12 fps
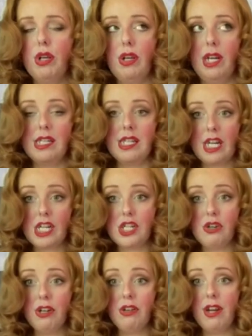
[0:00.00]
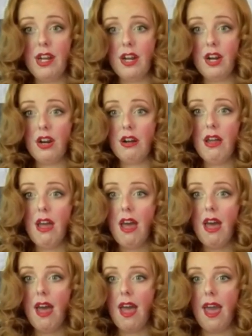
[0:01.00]
need texture in your hair
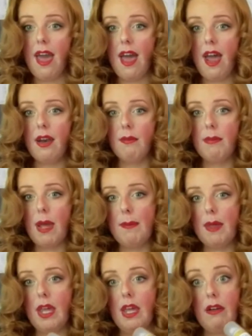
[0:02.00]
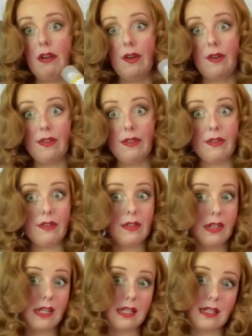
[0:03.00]
and maybe your hair is a little
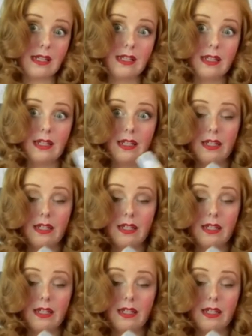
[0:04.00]
greasy,